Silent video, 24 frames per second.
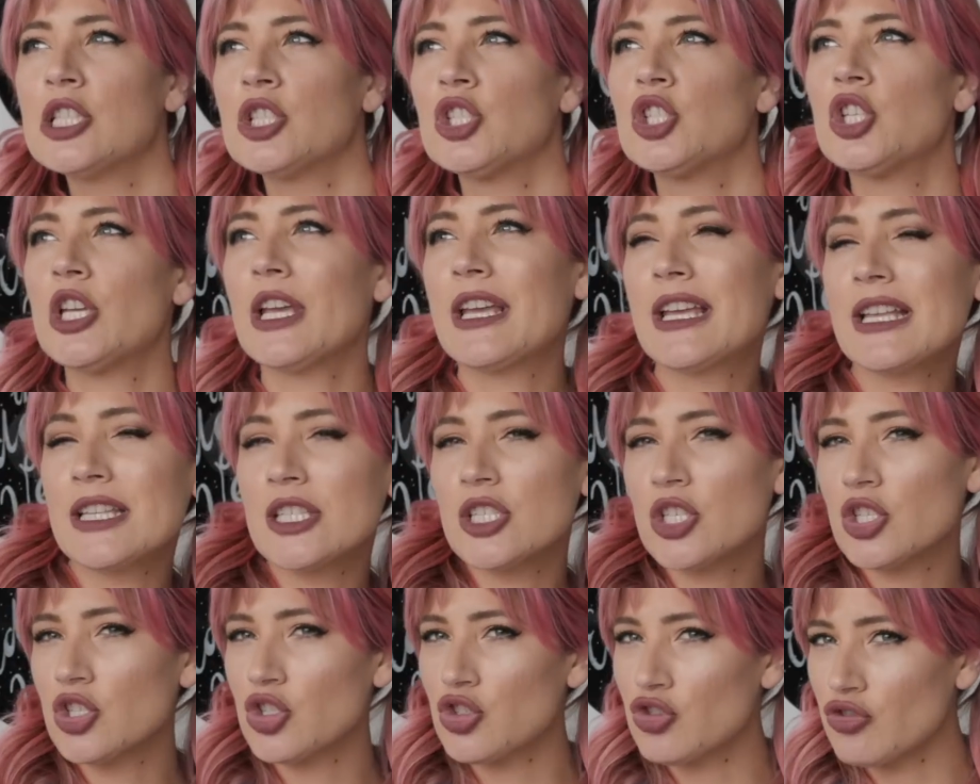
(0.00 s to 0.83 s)
chicken
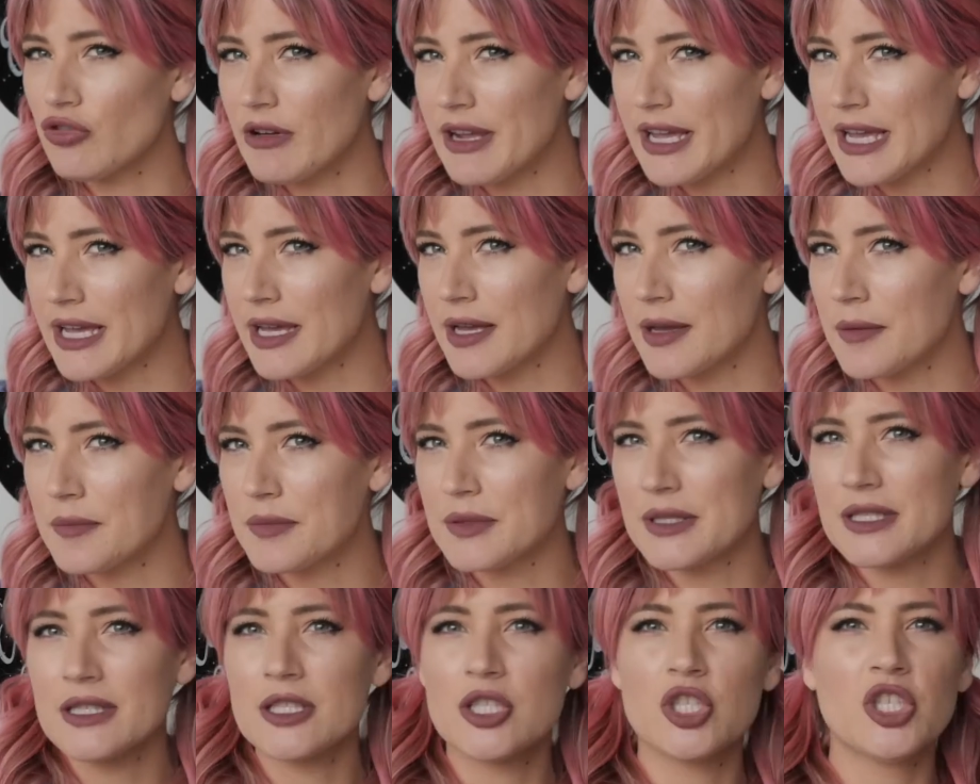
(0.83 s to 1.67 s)

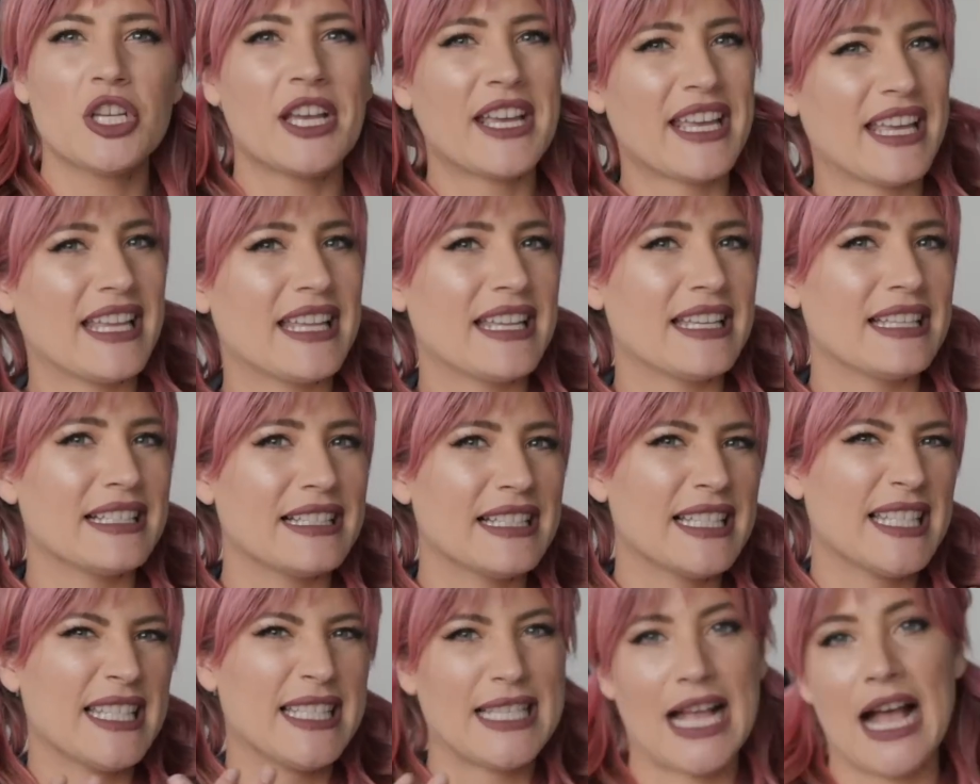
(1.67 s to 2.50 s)
strips, chicken
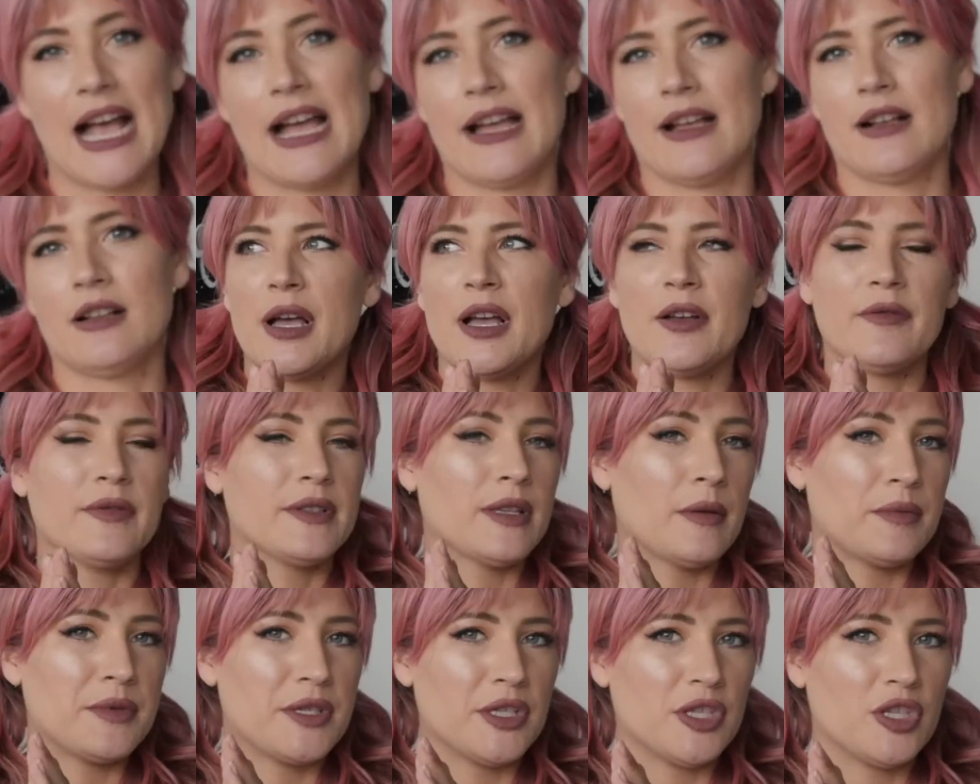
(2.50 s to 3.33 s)
style of
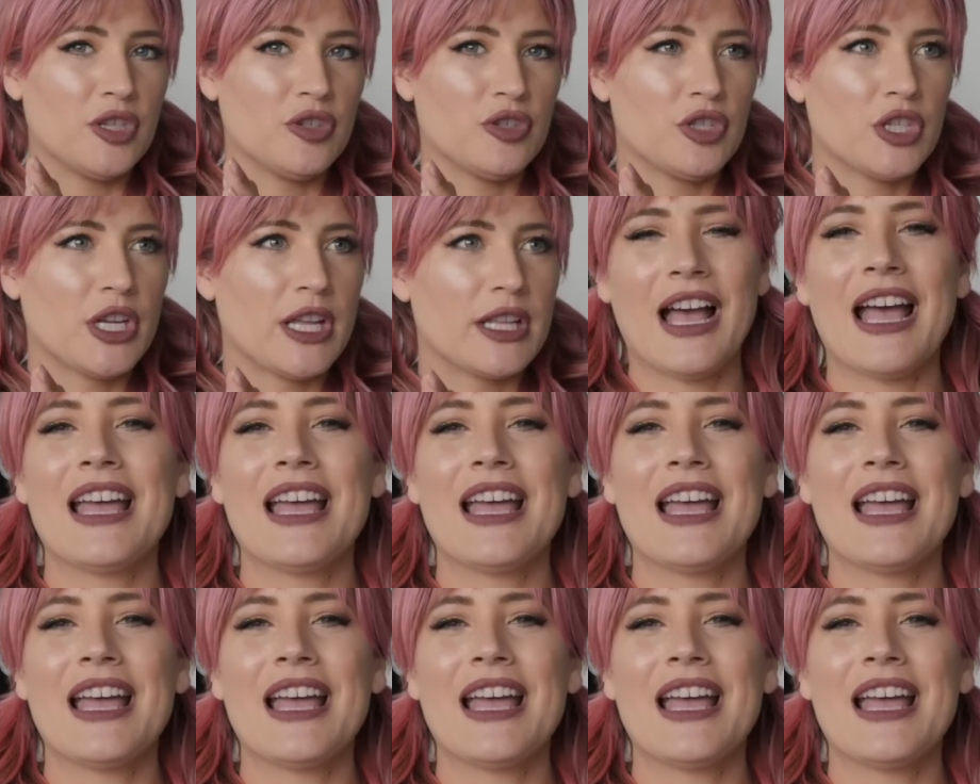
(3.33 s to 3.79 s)
substitution.